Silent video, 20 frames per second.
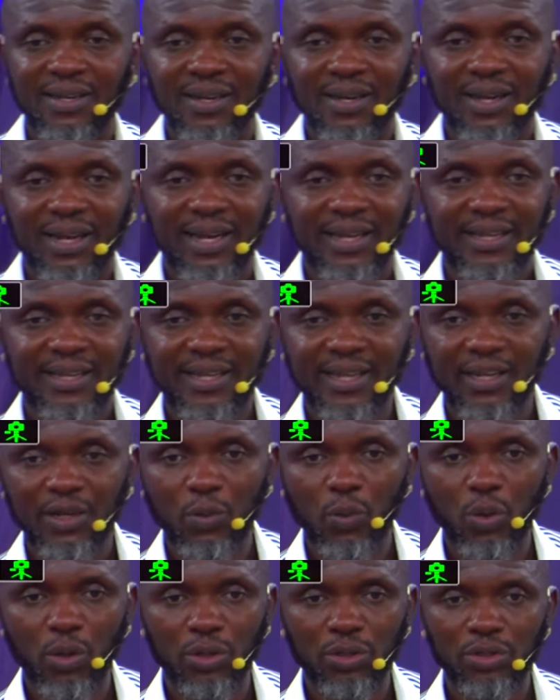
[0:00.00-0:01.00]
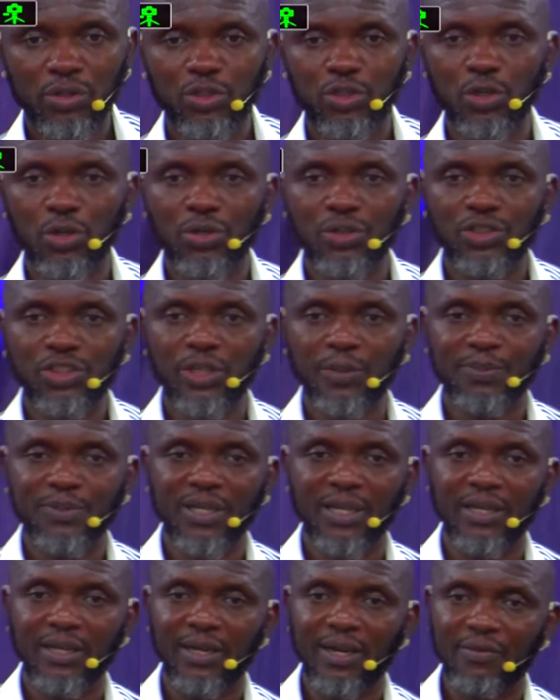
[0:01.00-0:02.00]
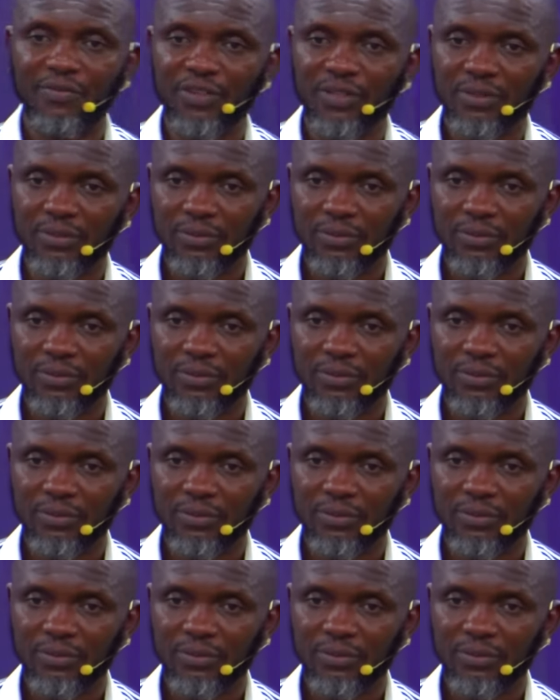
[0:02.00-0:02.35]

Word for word: I hear the word John chapter 11